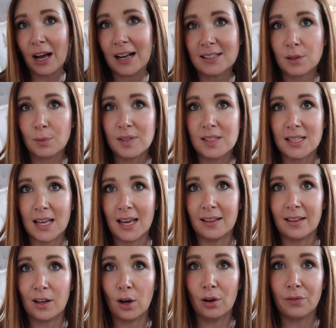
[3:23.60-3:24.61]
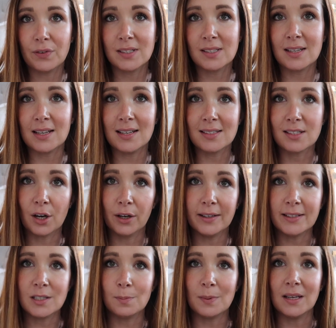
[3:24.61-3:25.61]
as I was saying, the office is
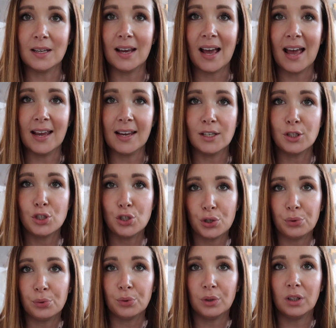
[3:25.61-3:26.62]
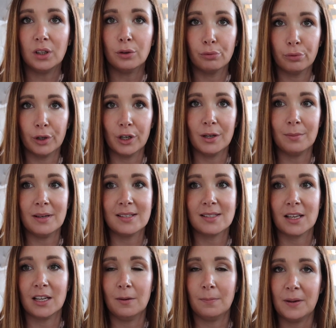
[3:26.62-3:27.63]
going to be a dual room. It's
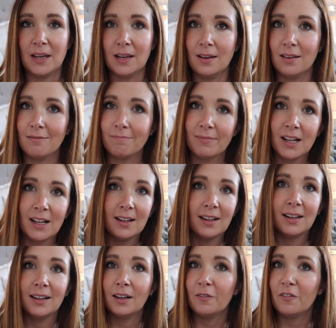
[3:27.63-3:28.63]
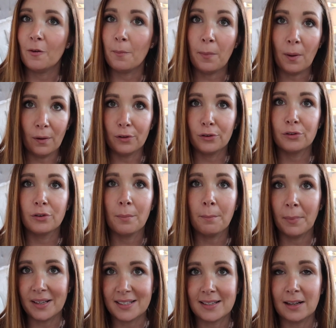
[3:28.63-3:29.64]
going to be for both
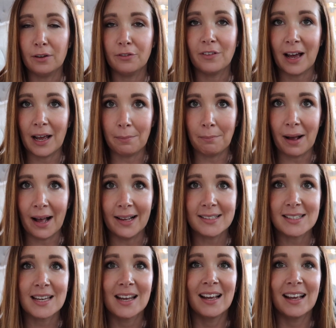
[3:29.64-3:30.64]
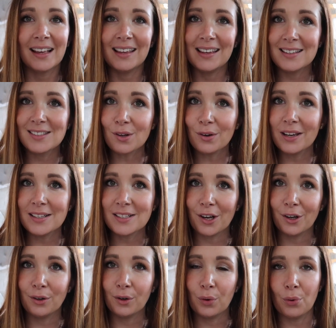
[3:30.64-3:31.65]
myself and Matt. He's got his
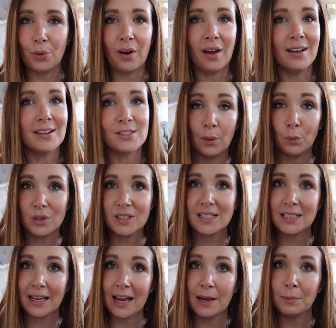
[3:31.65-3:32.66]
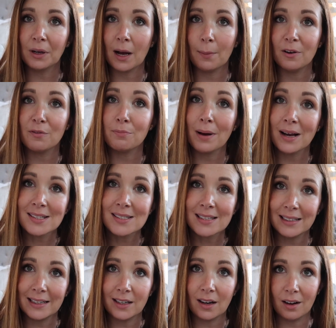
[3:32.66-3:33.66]
own corner. So I wanted to get him a couple of
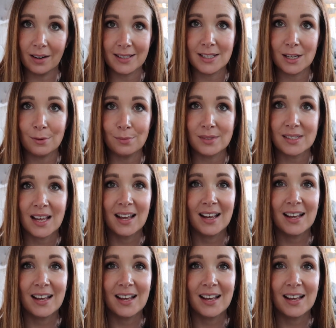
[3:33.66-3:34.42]
masculine items